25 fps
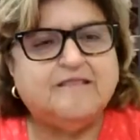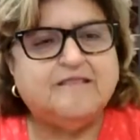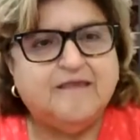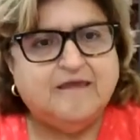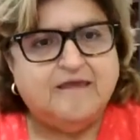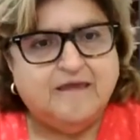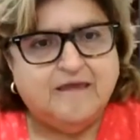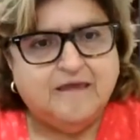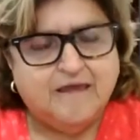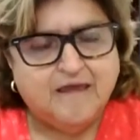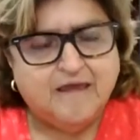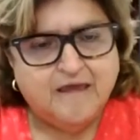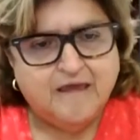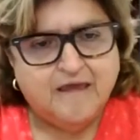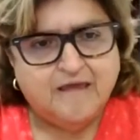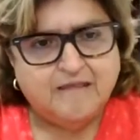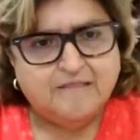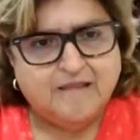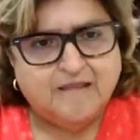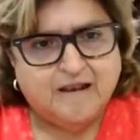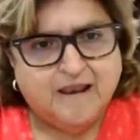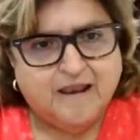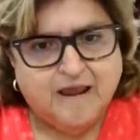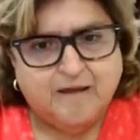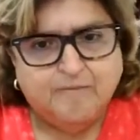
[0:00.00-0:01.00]
the
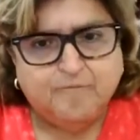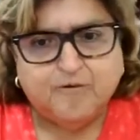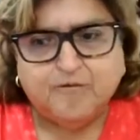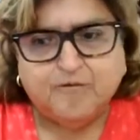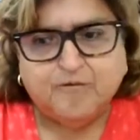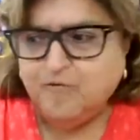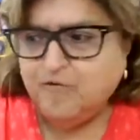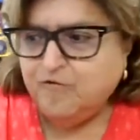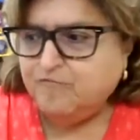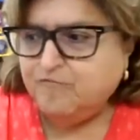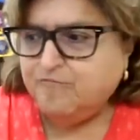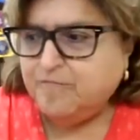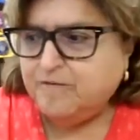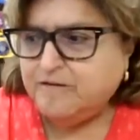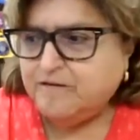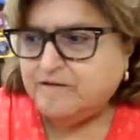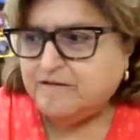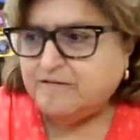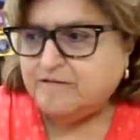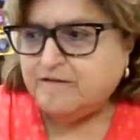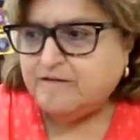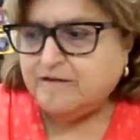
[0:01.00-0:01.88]
labor movement,